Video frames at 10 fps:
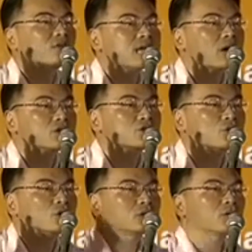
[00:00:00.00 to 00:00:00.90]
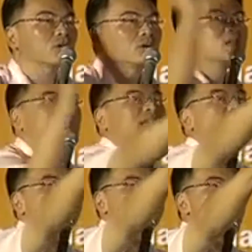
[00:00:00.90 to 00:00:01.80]
The result is good.
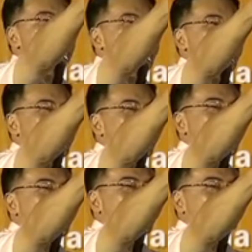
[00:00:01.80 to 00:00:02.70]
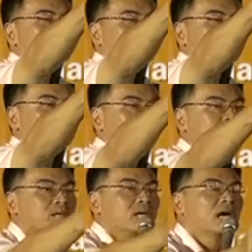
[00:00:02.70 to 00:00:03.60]
Thumbs up, man.
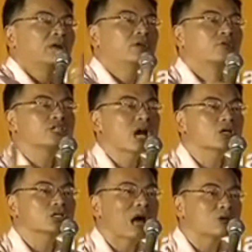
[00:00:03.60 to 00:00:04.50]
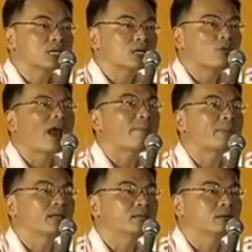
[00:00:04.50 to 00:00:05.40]
If the result is lousy, what
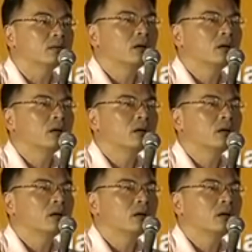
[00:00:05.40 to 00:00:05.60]
happened?